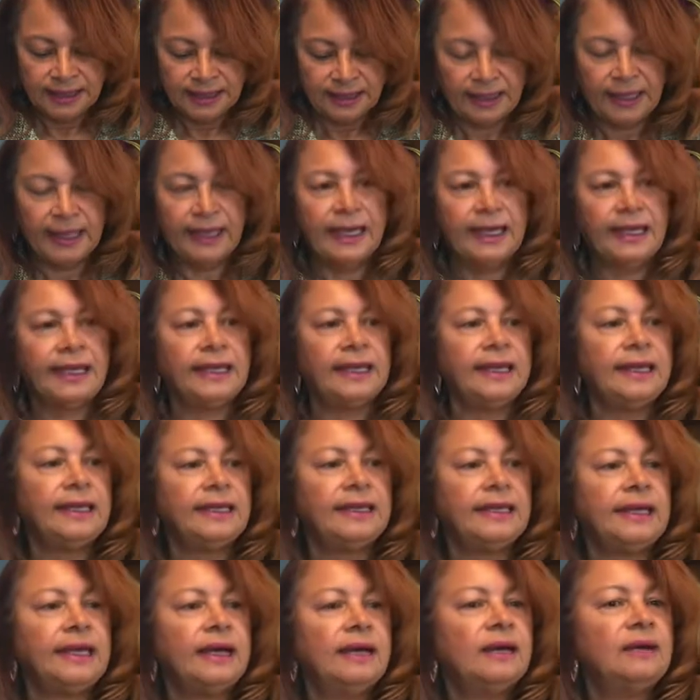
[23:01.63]

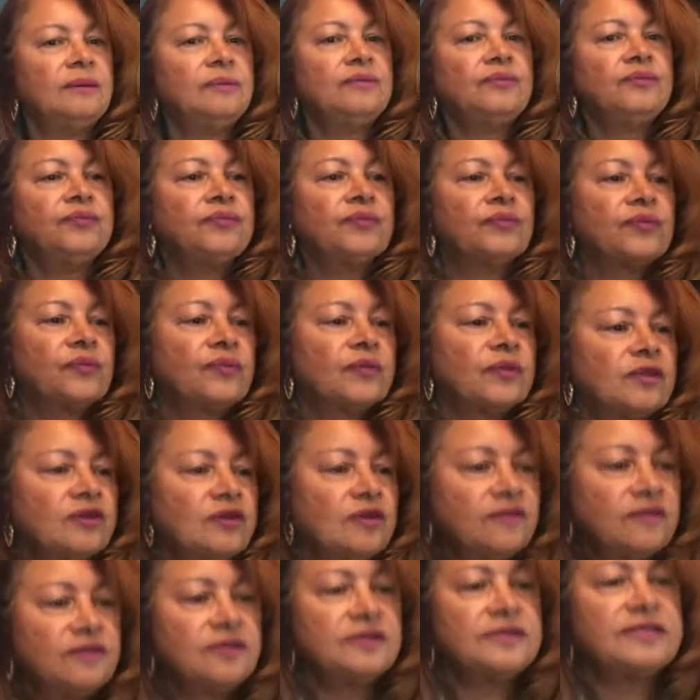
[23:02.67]
And so
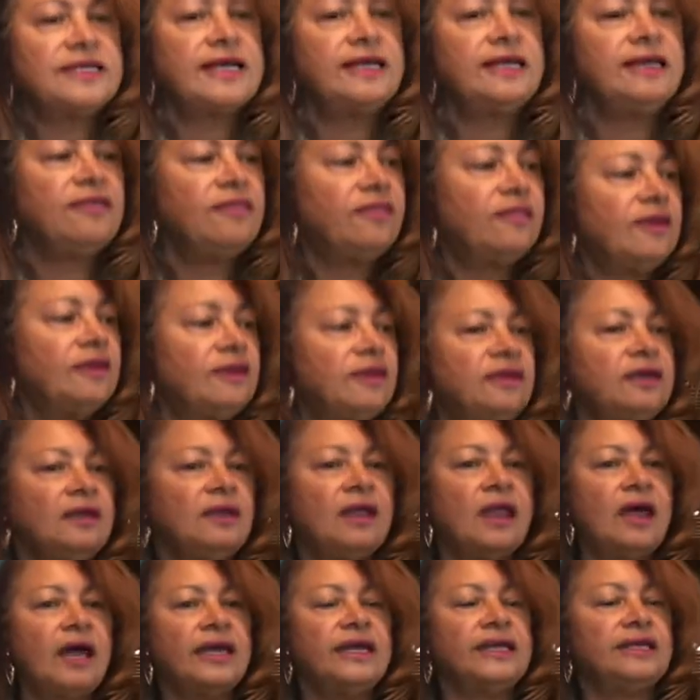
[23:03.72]
if there's anything you
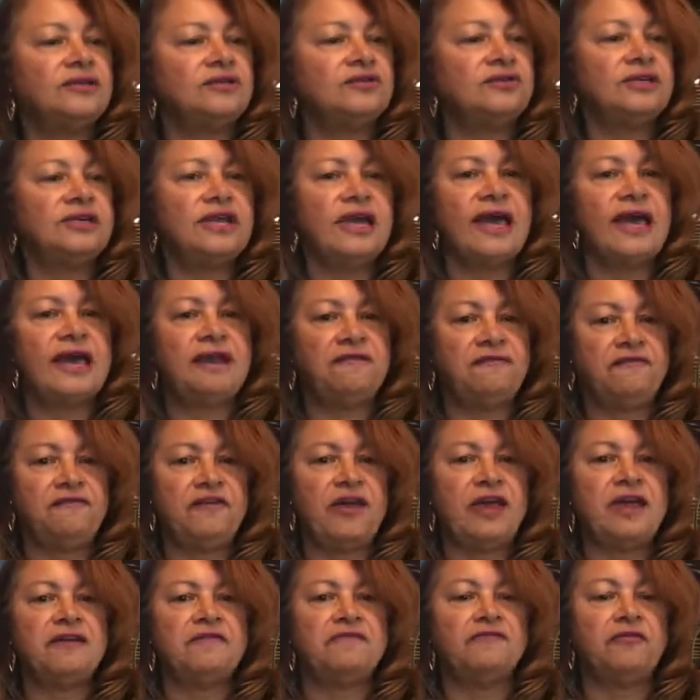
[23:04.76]
liked or you had a
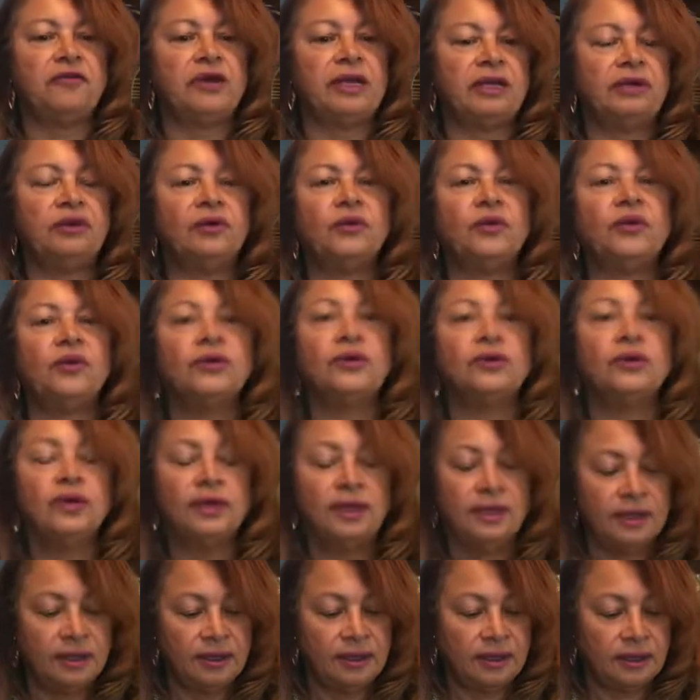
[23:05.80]
favorite, or
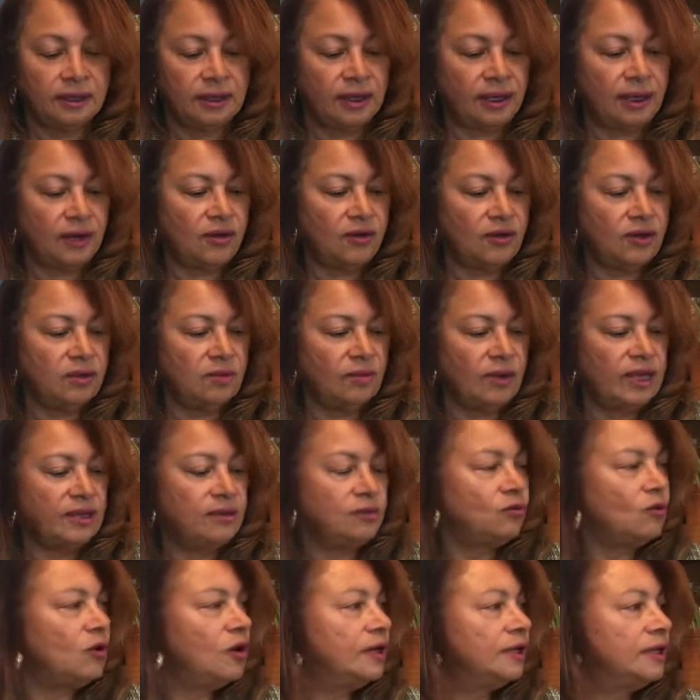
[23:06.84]
you know, you might
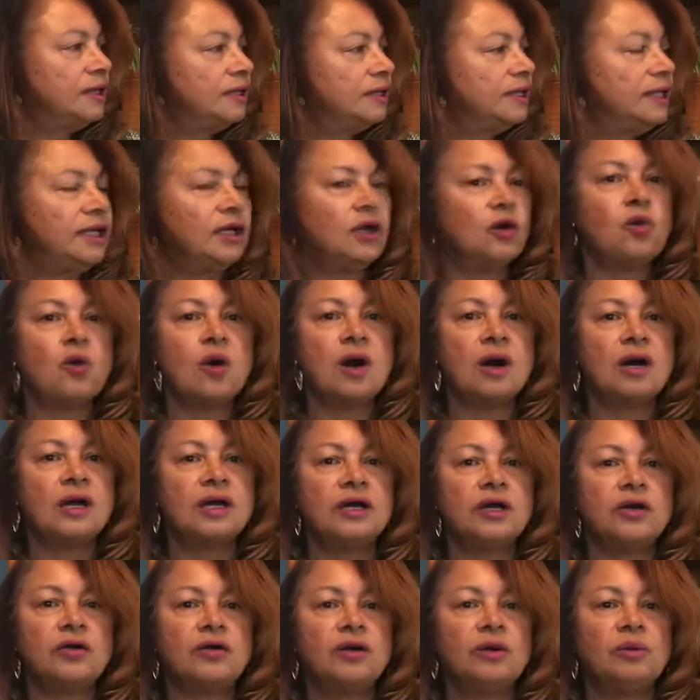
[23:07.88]
want to
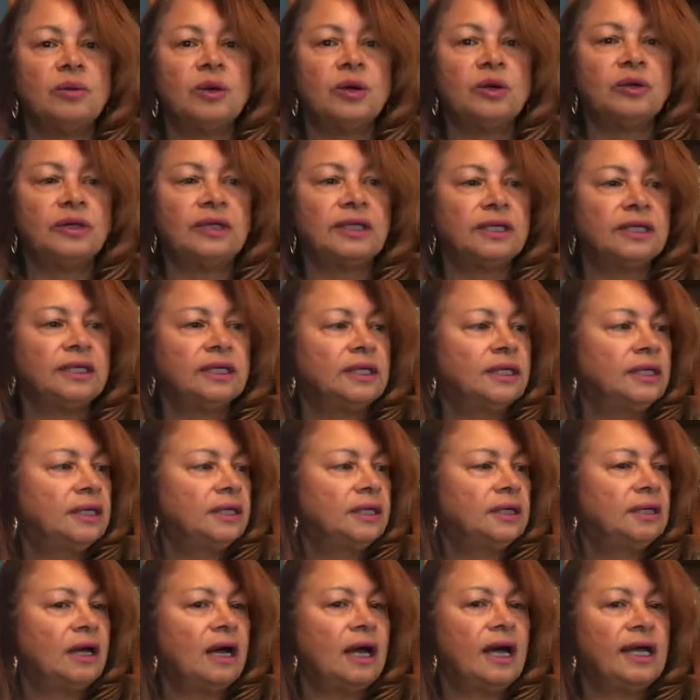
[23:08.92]
inquire about a
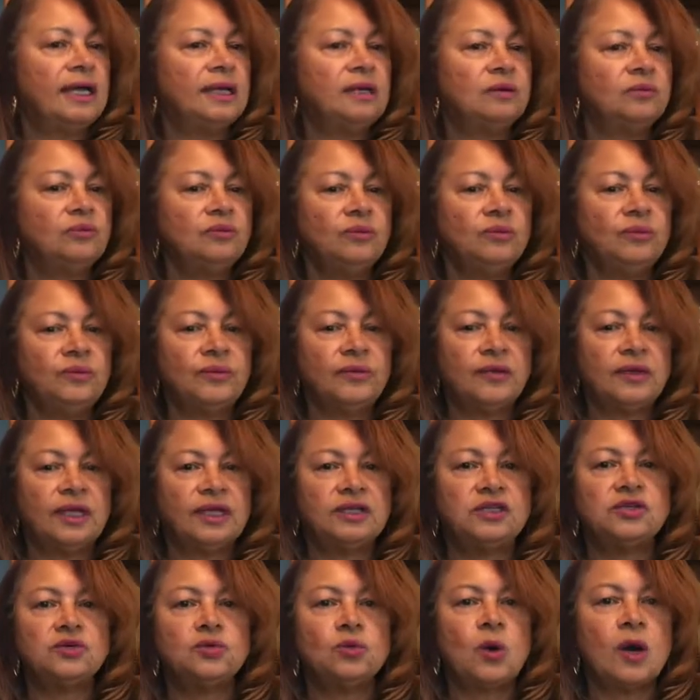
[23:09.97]
item
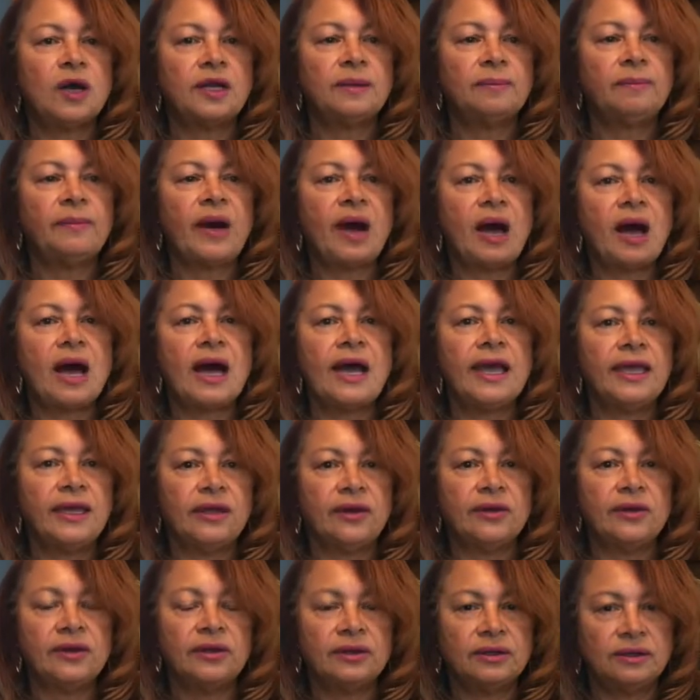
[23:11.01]
that you want to buy,
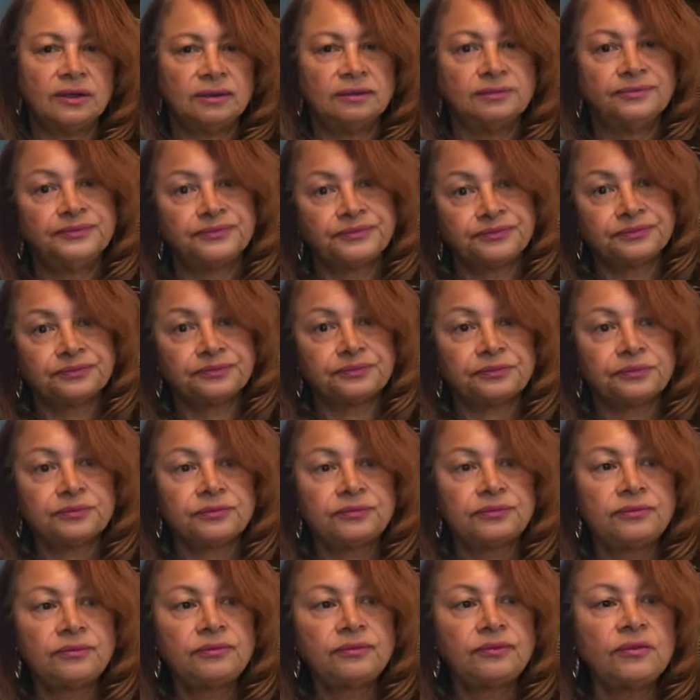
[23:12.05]
or
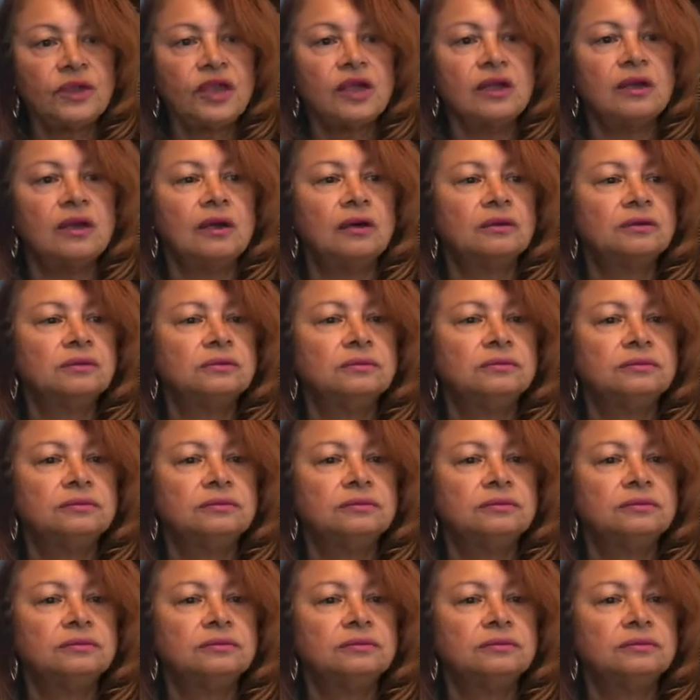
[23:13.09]
you know,